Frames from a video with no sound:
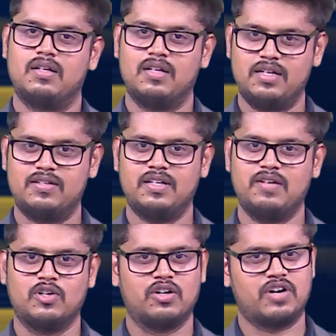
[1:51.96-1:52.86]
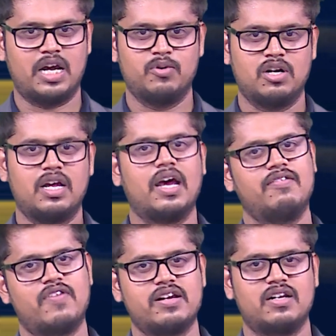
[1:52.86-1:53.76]
Let's see what the tribunal
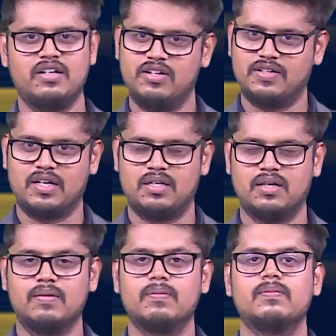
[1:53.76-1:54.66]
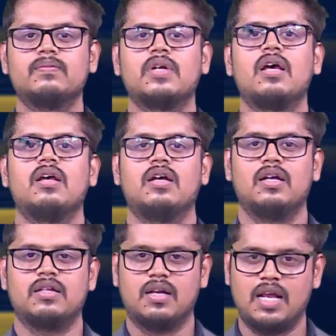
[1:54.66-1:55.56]
had finally decided.
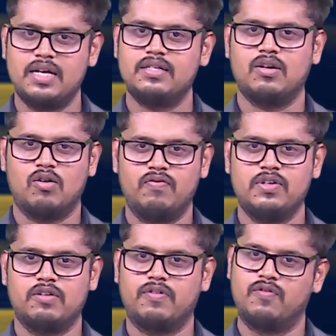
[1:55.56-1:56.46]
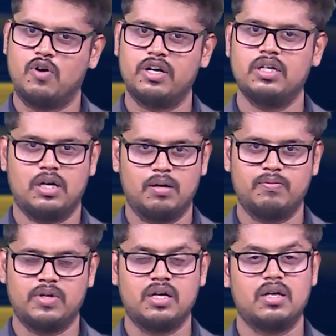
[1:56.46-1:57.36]
The license office of a foreign
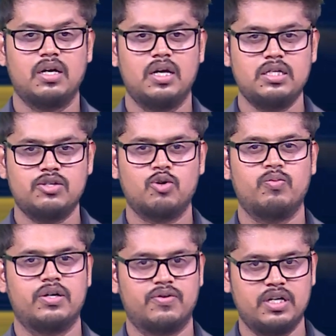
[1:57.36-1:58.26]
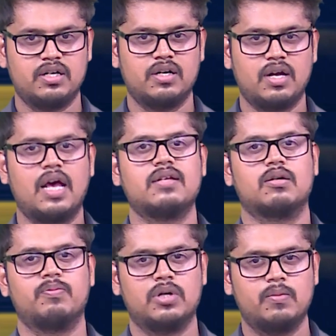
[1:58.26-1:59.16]
company is to be treated as
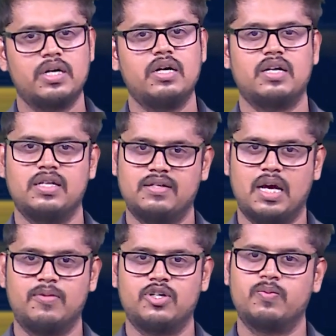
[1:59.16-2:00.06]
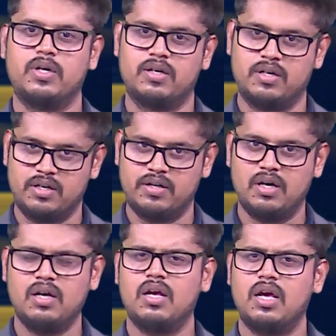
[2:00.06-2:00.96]
a permanent establishment in
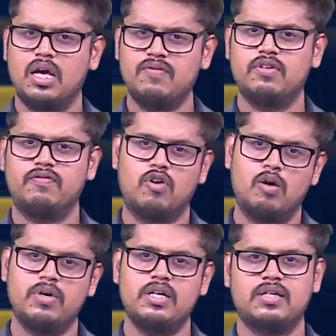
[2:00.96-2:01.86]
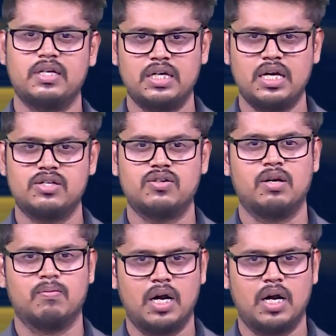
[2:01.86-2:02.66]
India if the former is engaged in